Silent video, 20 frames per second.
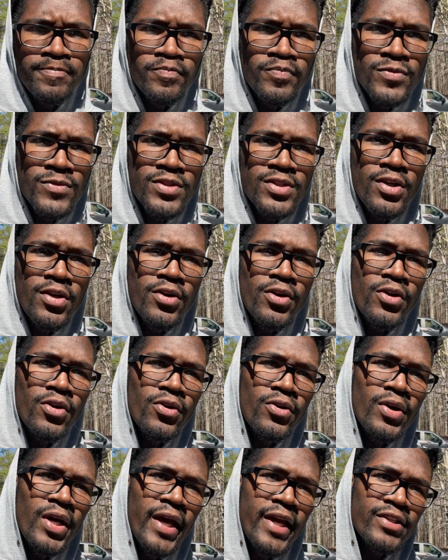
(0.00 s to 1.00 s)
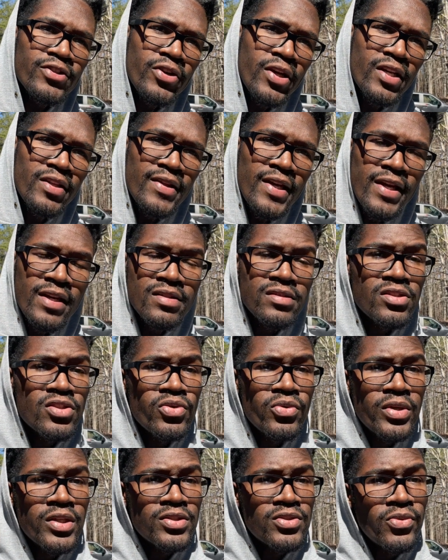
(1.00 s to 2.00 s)
So I had traded that into
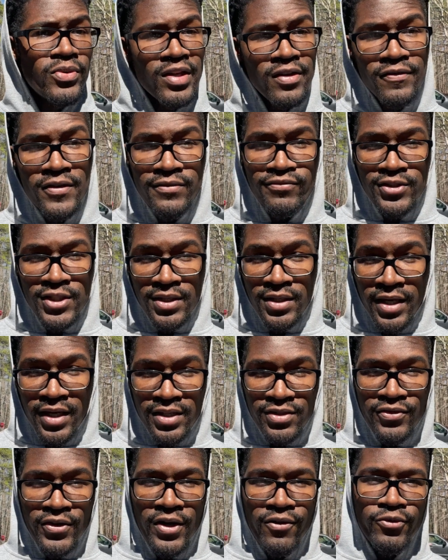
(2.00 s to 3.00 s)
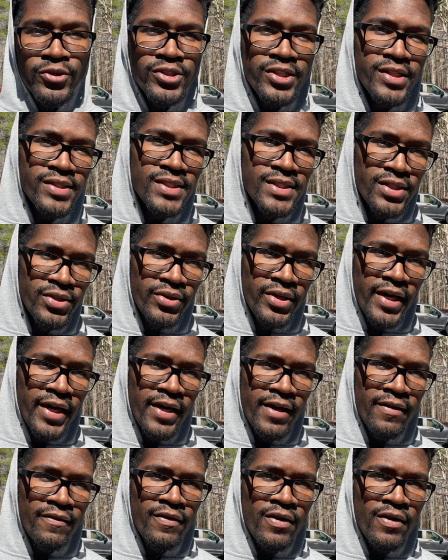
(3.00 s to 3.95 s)
a 2015 X5, which I still have.